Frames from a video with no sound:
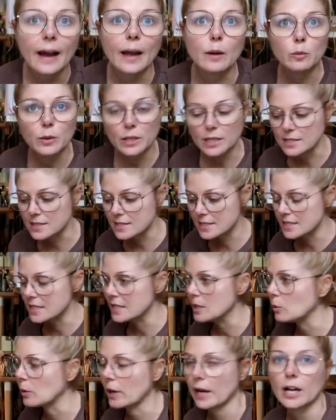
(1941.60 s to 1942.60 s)
and we can
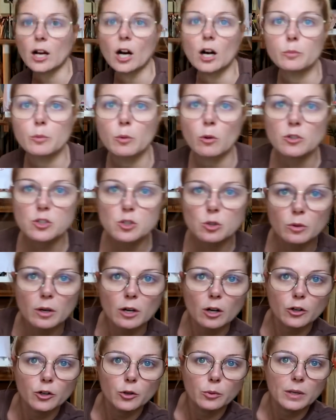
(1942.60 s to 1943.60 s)
see what I got. We also
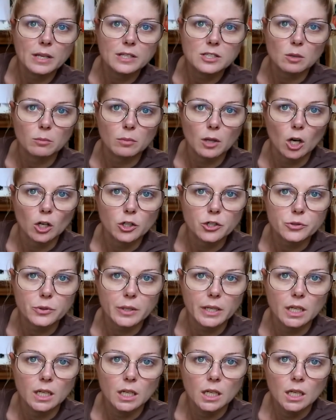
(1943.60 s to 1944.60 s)
are doing some
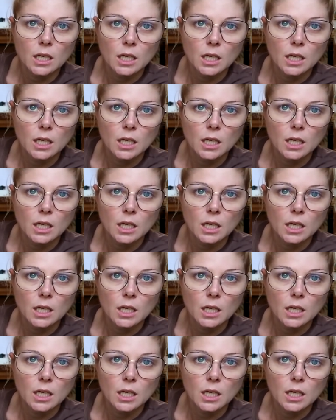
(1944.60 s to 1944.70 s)
laundry.